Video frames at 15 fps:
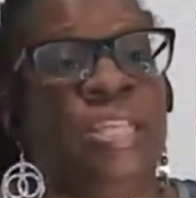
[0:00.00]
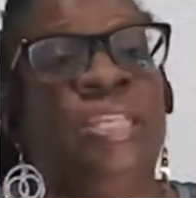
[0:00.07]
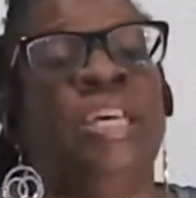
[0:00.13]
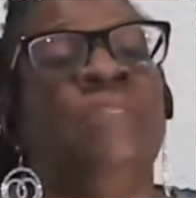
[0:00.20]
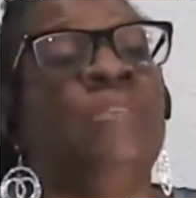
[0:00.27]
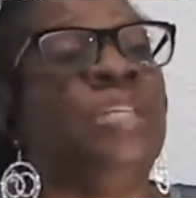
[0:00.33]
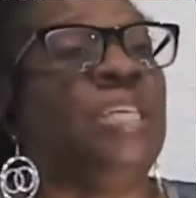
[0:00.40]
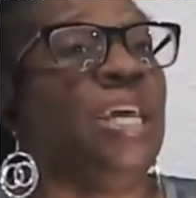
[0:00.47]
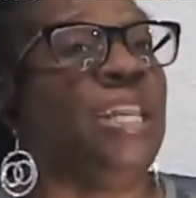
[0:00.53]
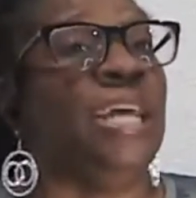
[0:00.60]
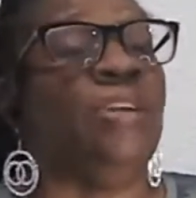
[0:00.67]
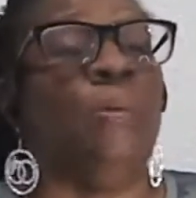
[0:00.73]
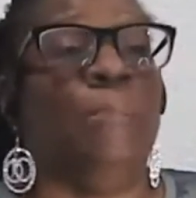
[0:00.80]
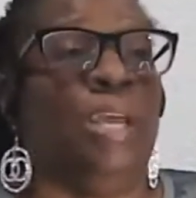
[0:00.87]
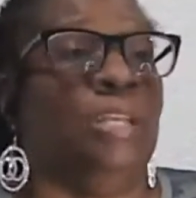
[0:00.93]
Sylvia said,
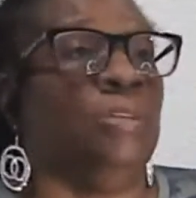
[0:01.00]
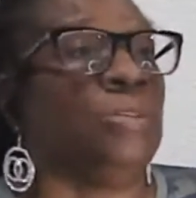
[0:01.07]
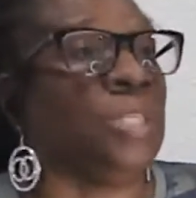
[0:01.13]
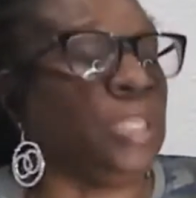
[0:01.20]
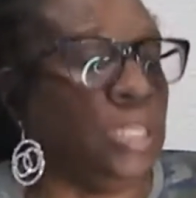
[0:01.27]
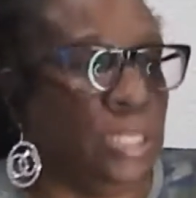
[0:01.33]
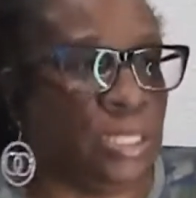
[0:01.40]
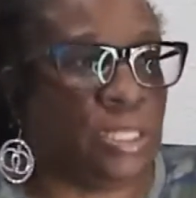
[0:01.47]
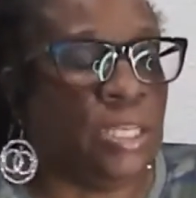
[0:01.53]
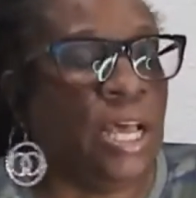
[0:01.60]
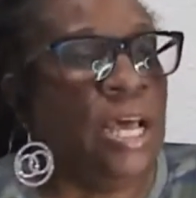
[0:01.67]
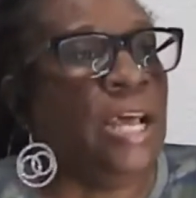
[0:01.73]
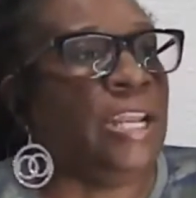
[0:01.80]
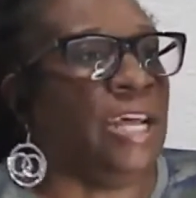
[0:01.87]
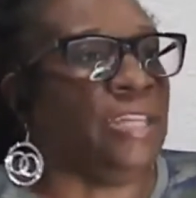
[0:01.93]
that don't make no sense.
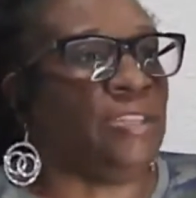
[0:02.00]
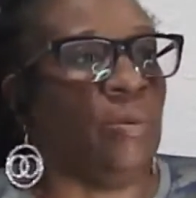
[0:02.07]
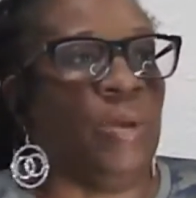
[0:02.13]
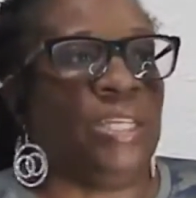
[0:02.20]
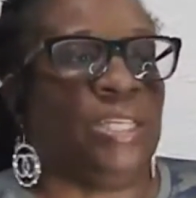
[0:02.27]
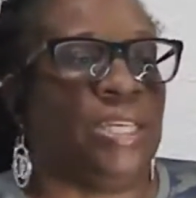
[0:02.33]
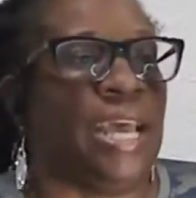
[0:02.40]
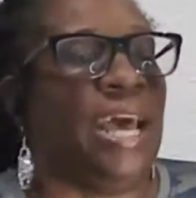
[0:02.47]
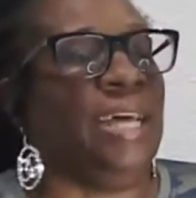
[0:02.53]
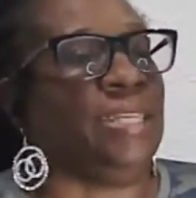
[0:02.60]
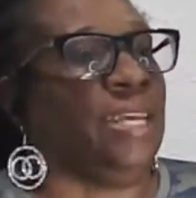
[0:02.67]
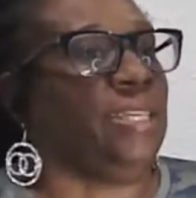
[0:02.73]
That's a waste of gas.